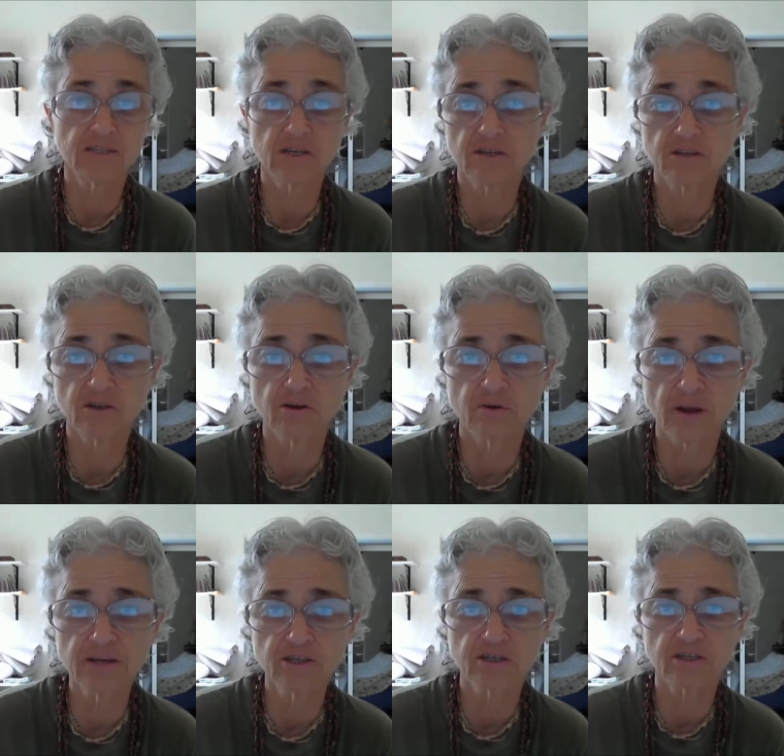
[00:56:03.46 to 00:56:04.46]
a
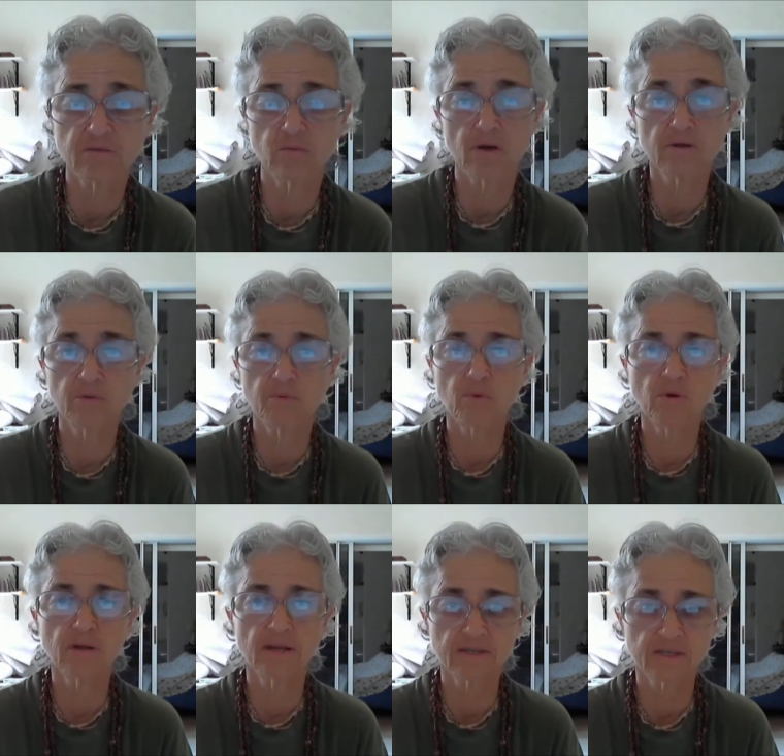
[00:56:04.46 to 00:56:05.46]
consideration. Well, they were
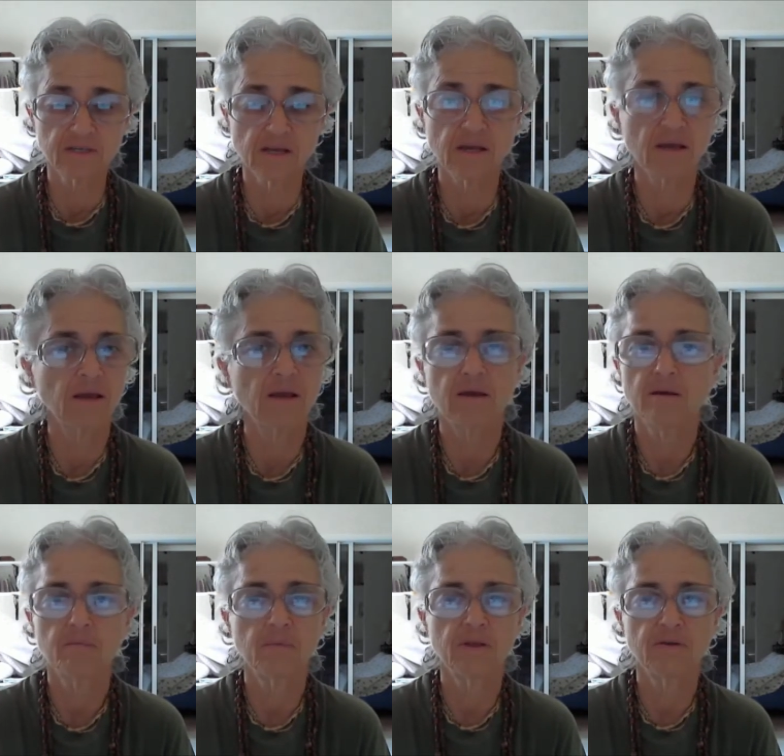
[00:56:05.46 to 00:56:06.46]
born, let's see.
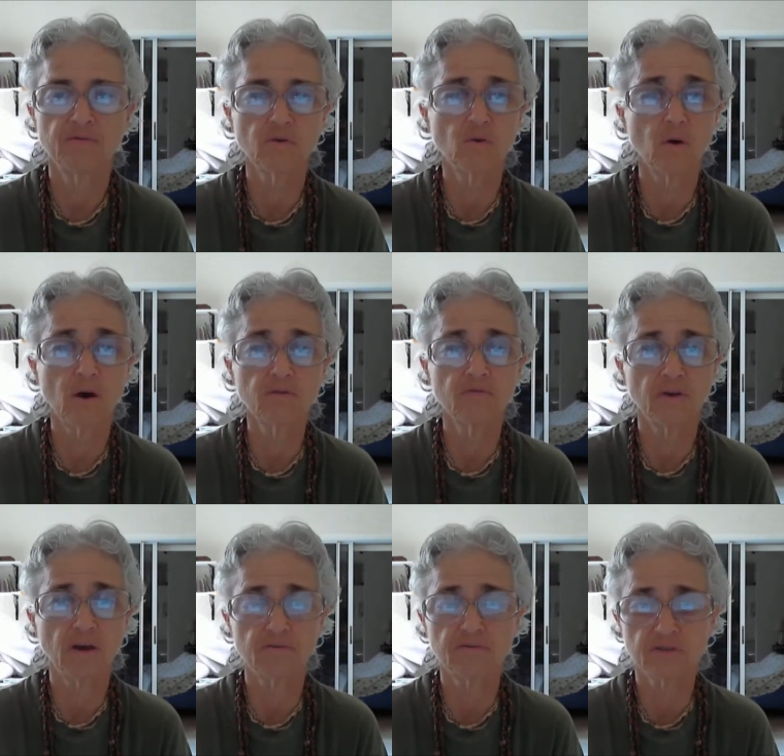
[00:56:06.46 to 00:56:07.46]
But if they're
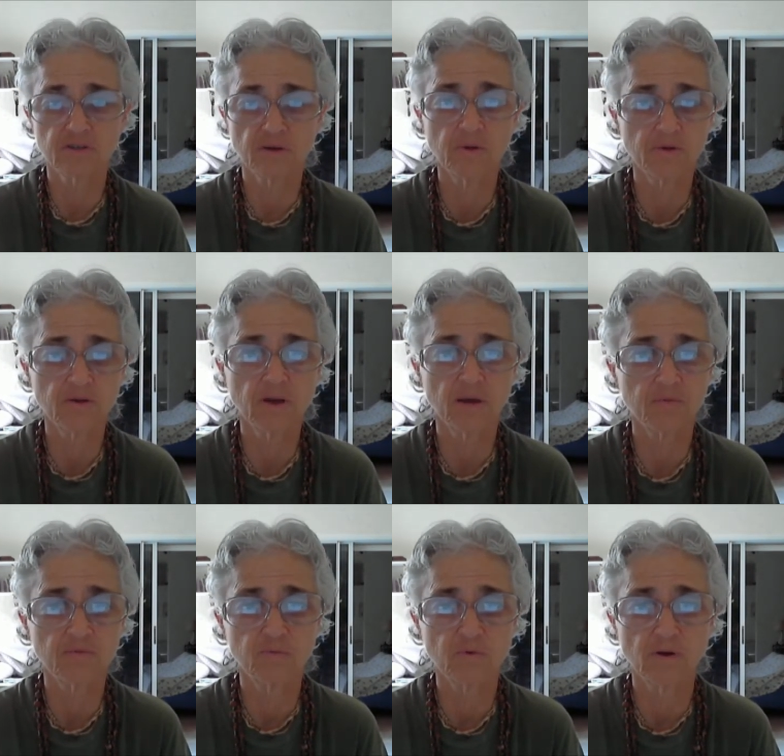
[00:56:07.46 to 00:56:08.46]
qualified for some other type
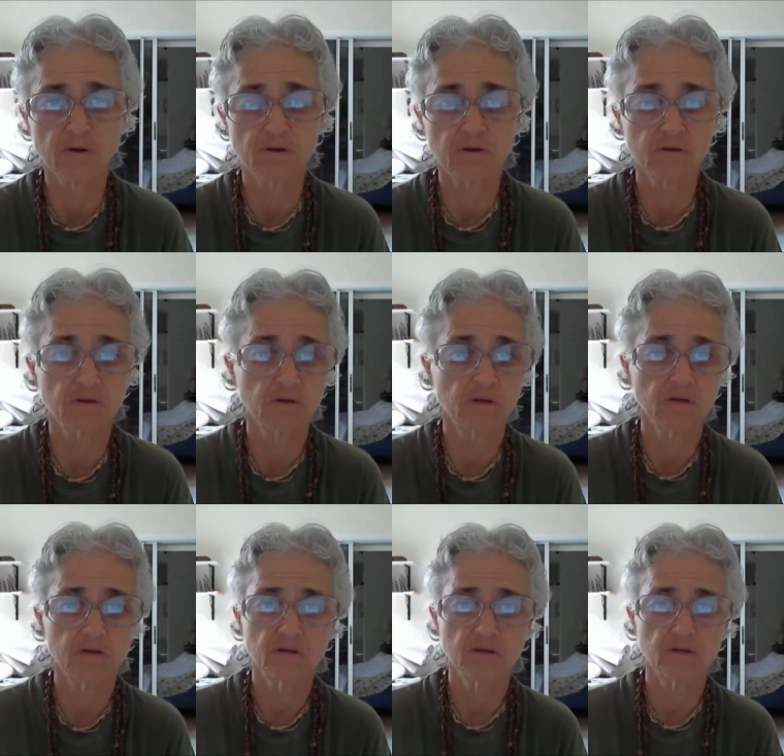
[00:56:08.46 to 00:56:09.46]
of work,
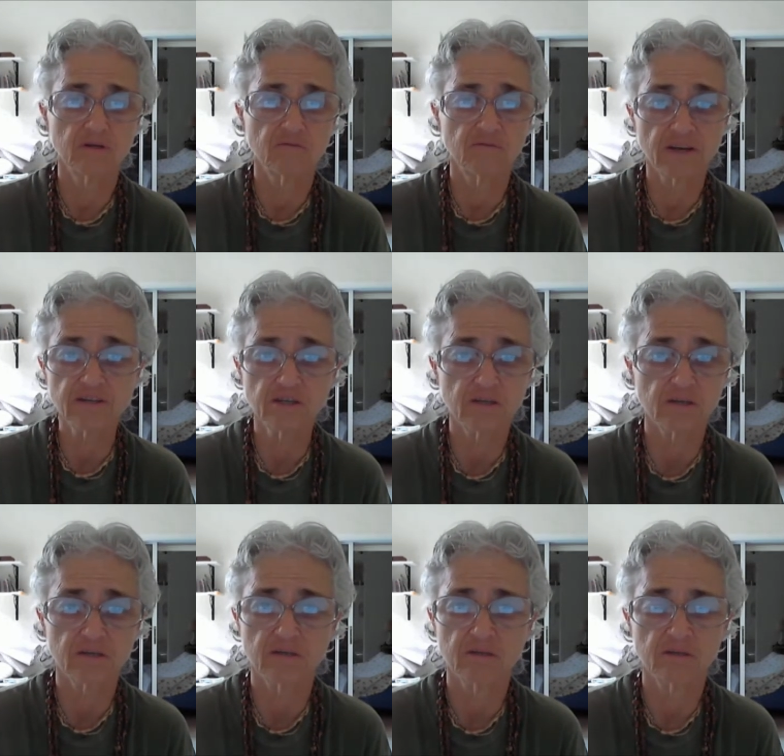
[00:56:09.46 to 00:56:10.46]
Vaishya
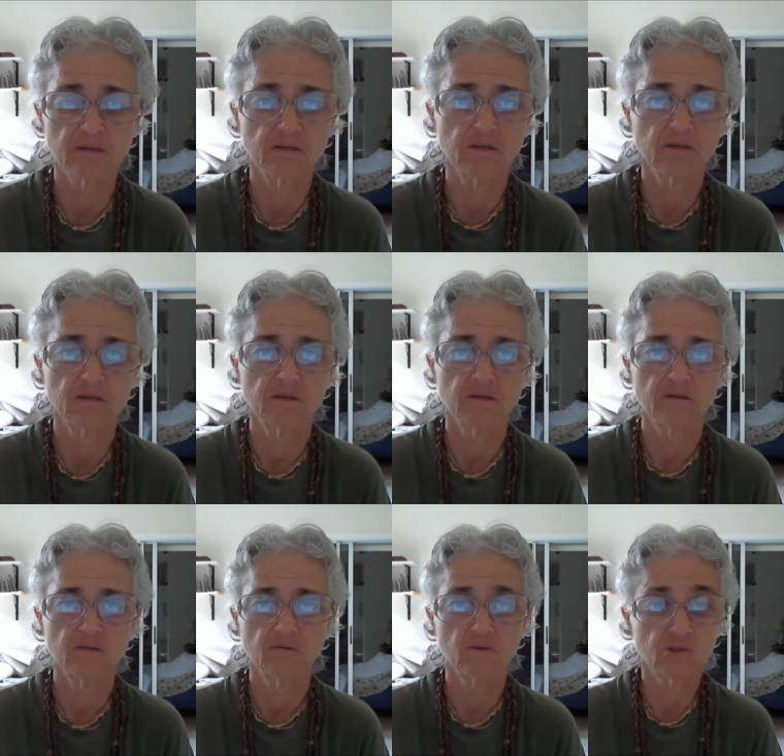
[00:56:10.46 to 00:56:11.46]

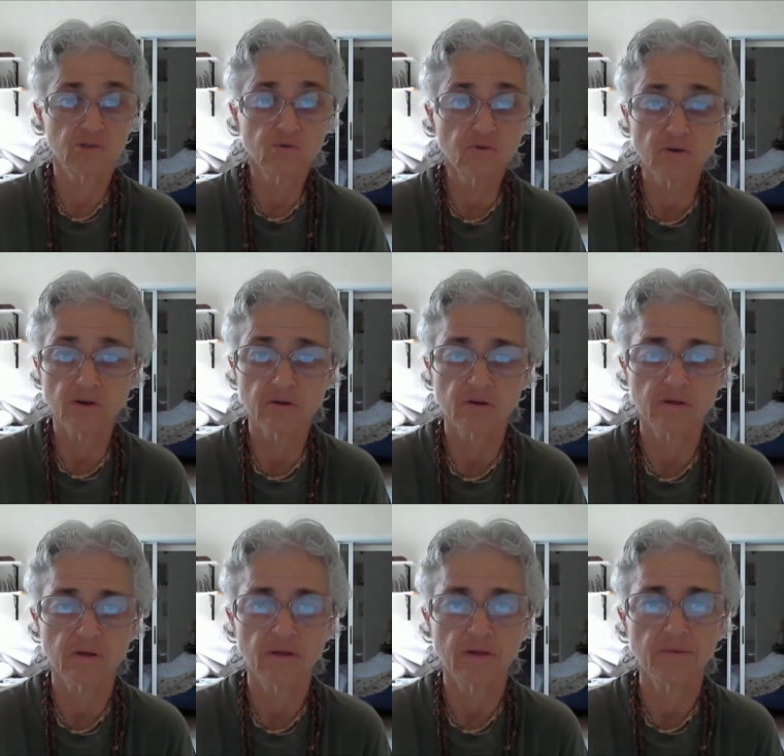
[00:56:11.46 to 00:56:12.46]
or Sudra,
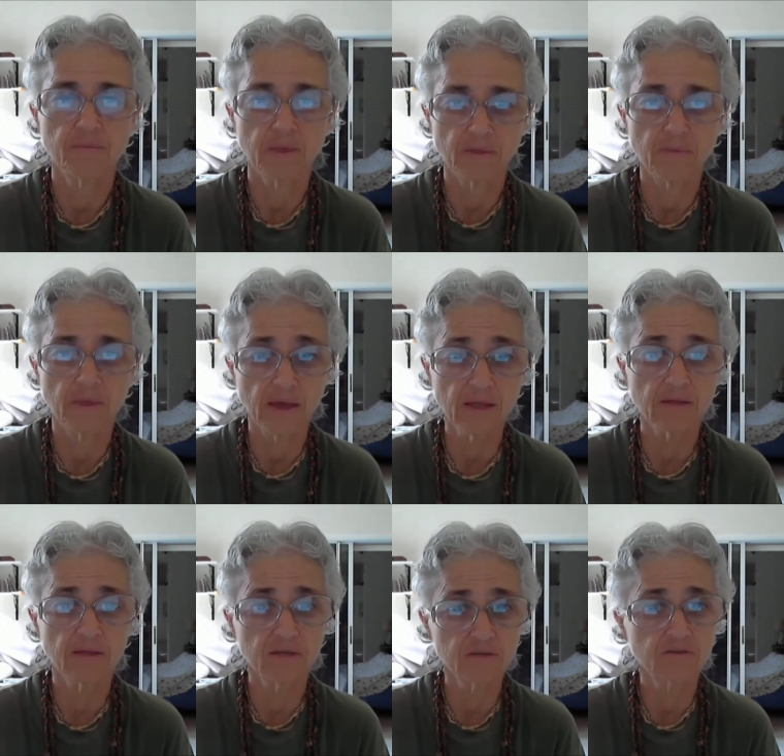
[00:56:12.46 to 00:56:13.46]
then that
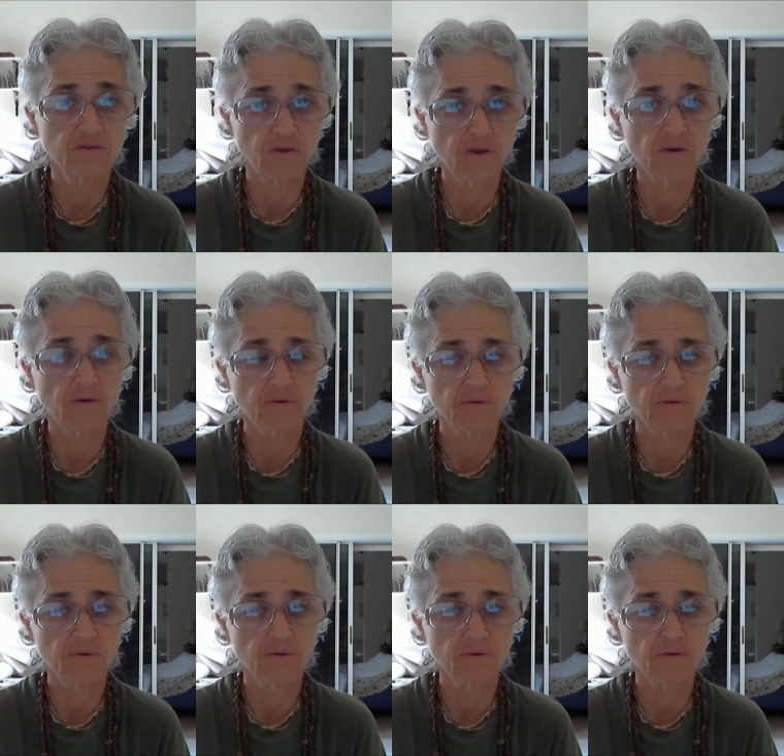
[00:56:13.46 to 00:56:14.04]
is their,